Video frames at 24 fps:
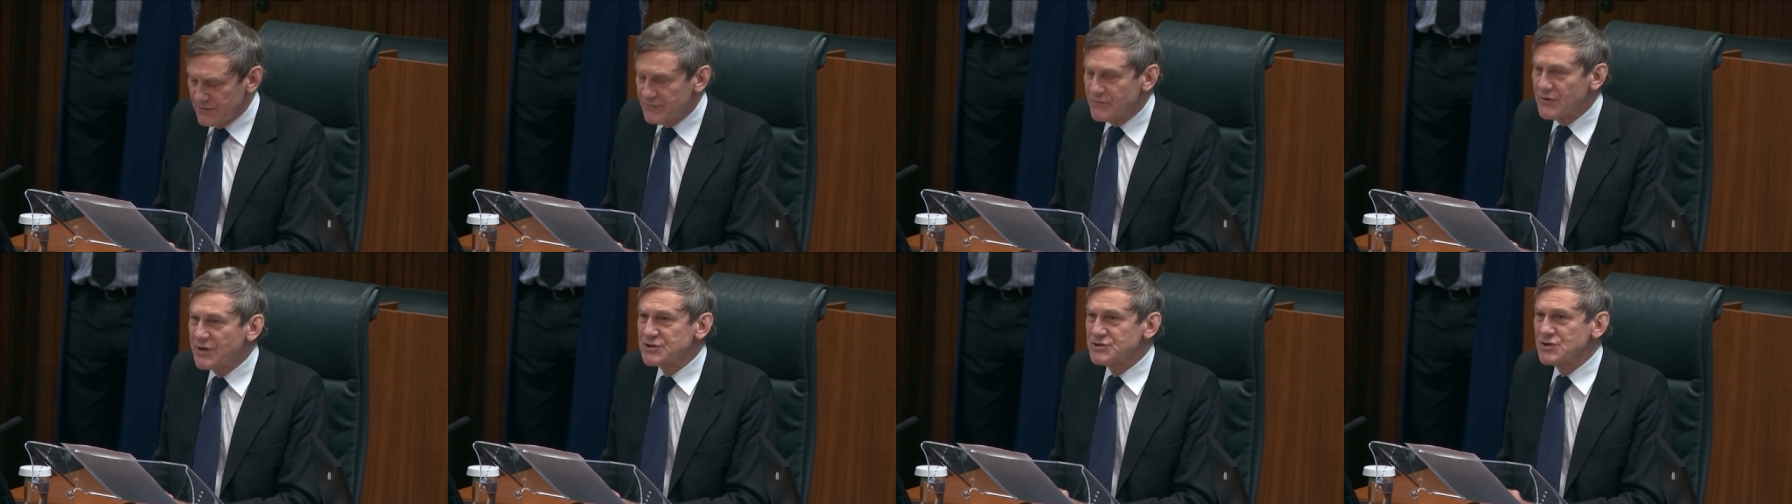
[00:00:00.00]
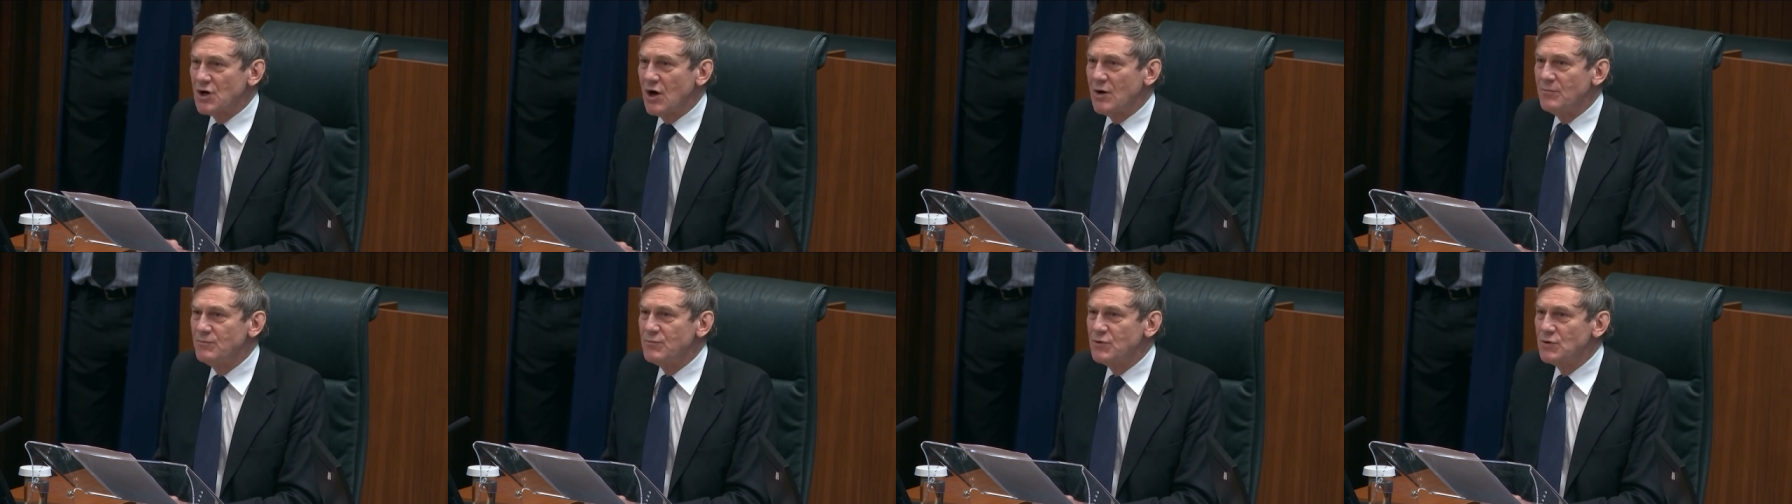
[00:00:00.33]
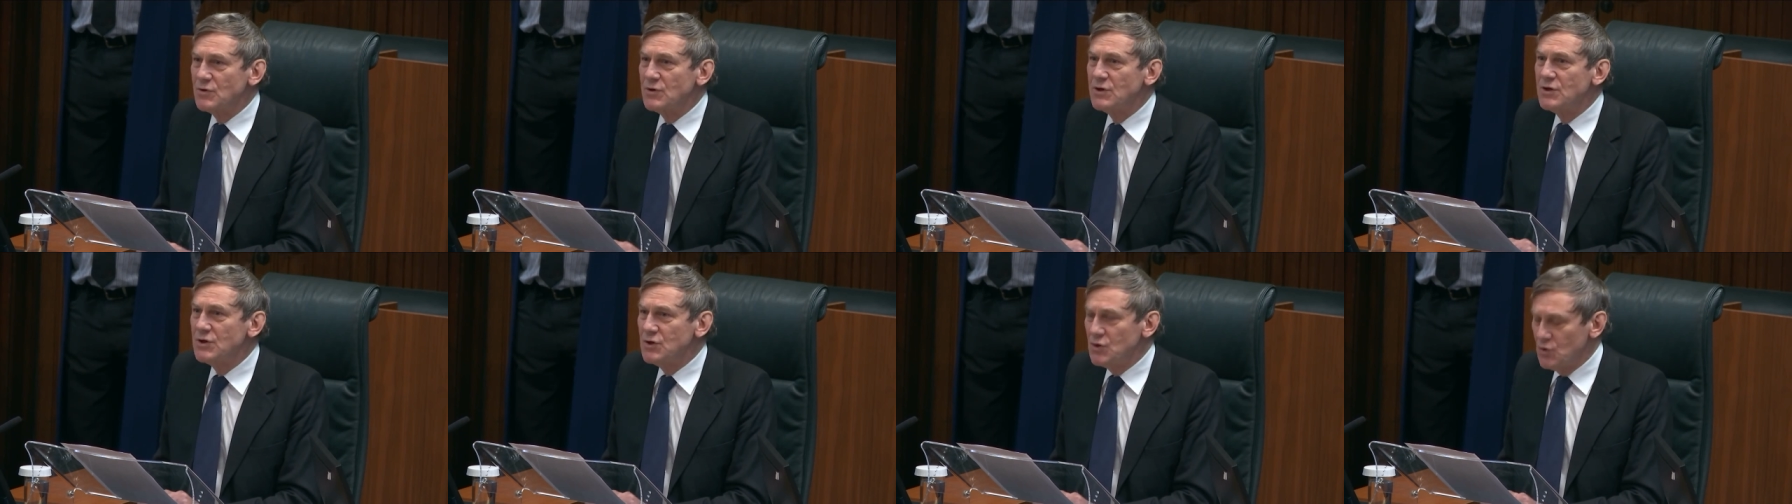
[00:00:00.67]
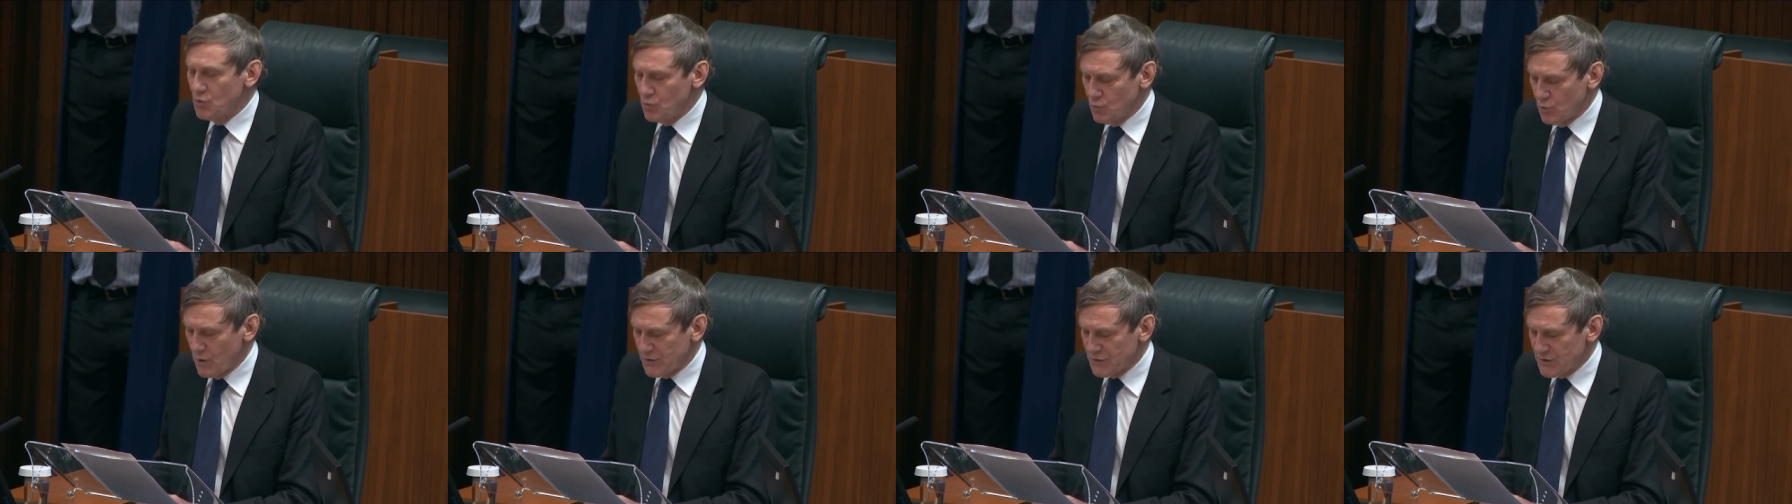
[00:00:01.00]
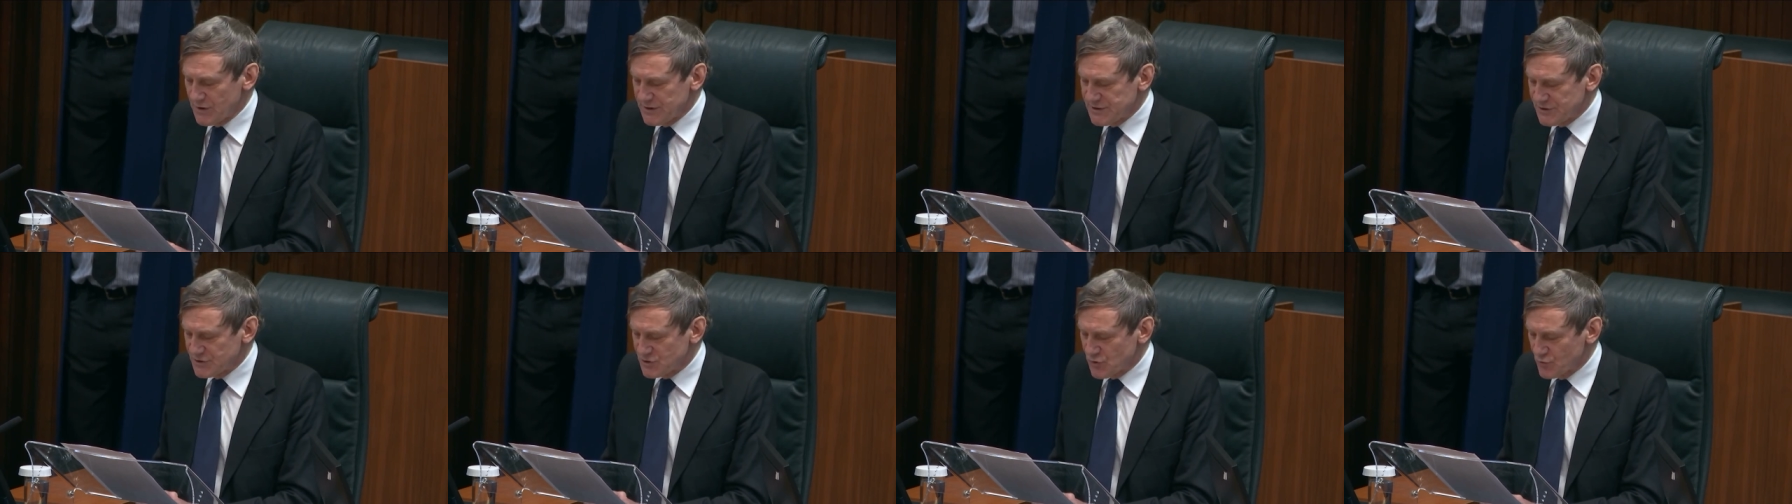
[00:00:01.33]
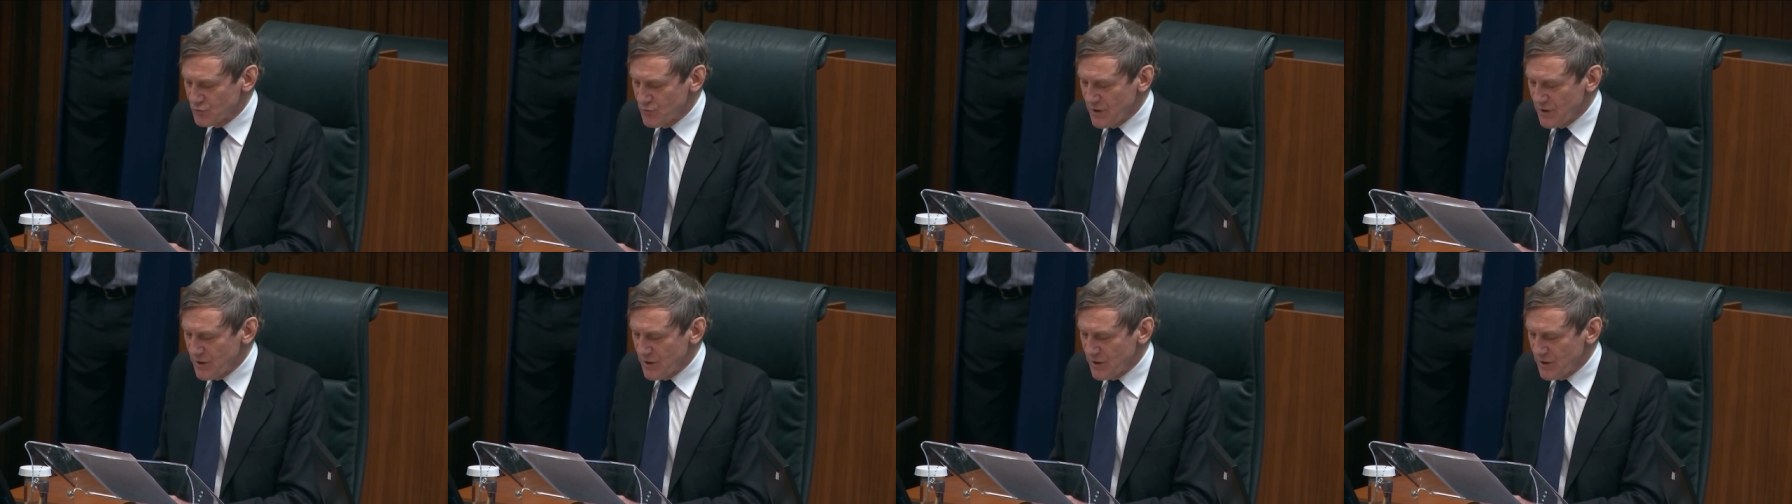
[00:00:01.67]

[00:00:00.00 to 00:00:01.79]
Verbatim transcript: for example, whether it is a